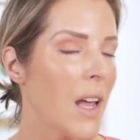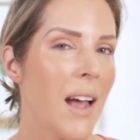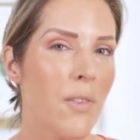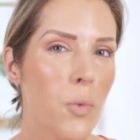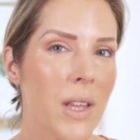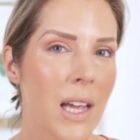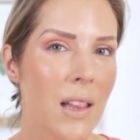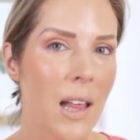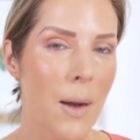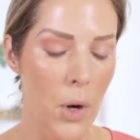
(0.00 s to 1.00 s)
I haven't really
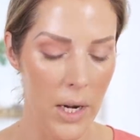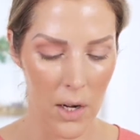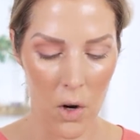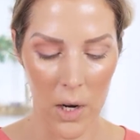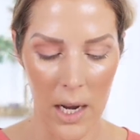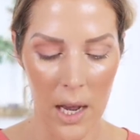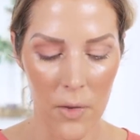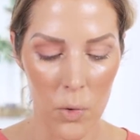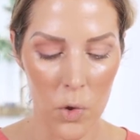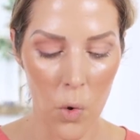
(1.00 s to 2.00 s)
elaborated on it. And
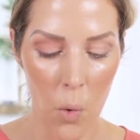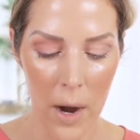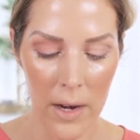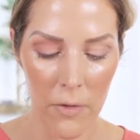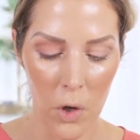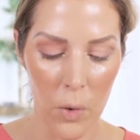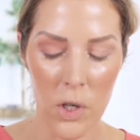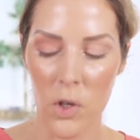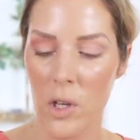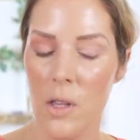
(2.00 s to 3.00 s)
there was quite a few
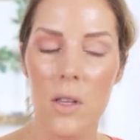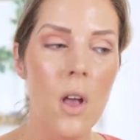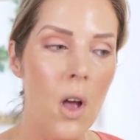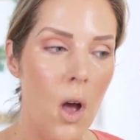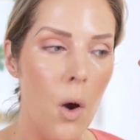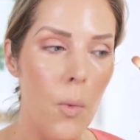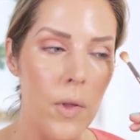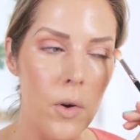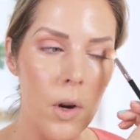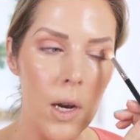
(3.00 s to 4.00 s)
questions on
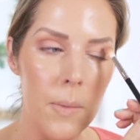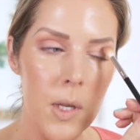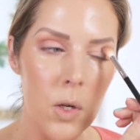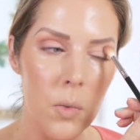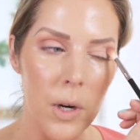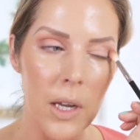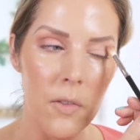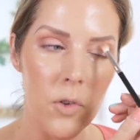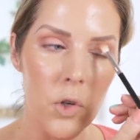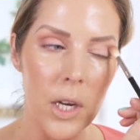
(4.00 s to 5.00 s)
whether or not I'm still
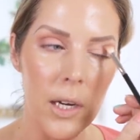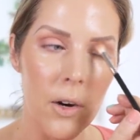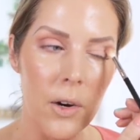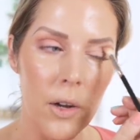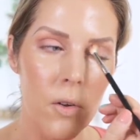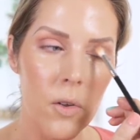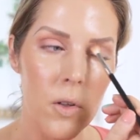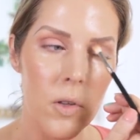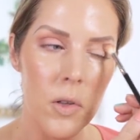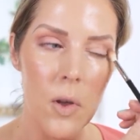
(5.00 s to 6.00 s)
working for Jane Iredale.
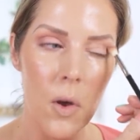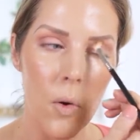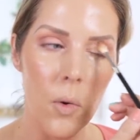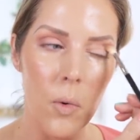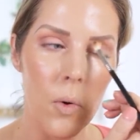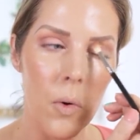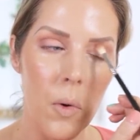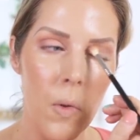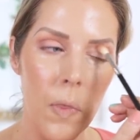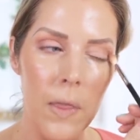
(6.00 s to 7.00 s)
So
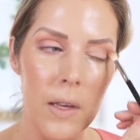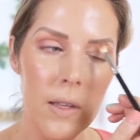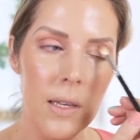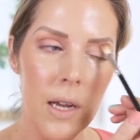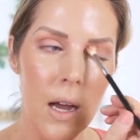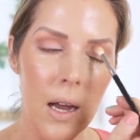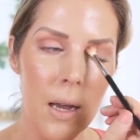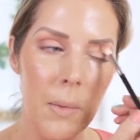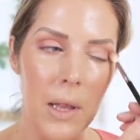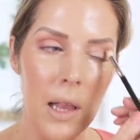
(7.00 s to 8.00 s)
this
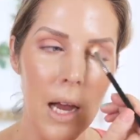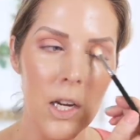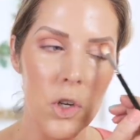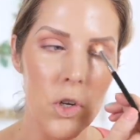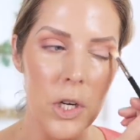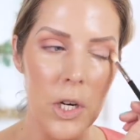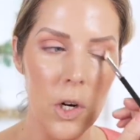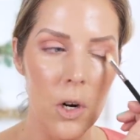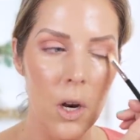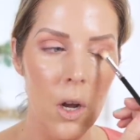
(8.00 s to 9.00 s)
time last
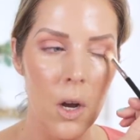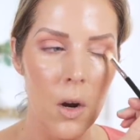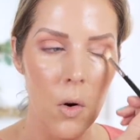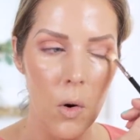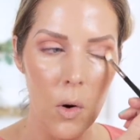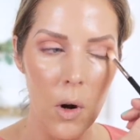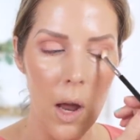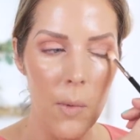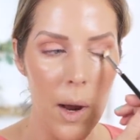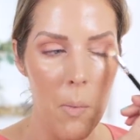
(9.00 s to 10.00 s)
year or
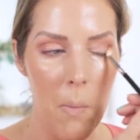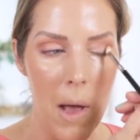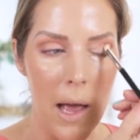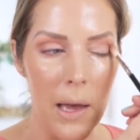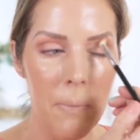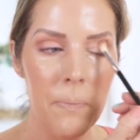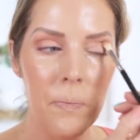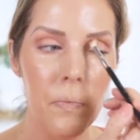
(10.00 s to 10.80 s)
around May,